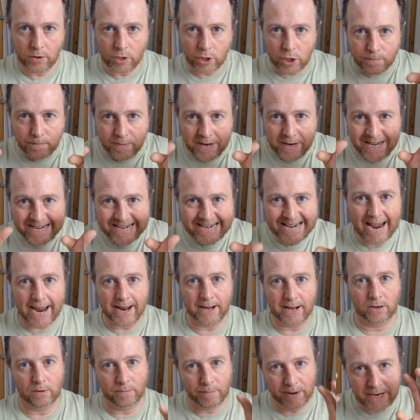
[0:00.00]
you know, just be
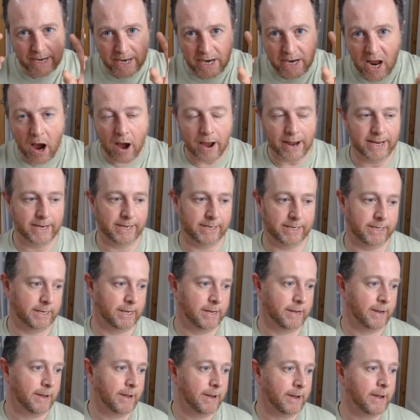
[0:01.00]
gentle, be
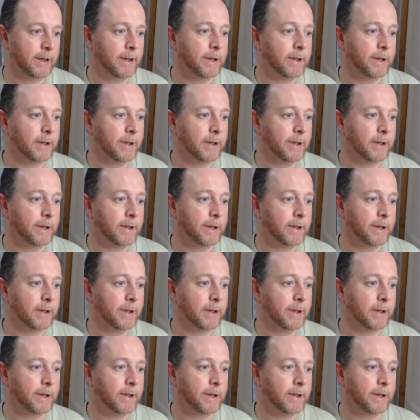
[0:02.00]
nice.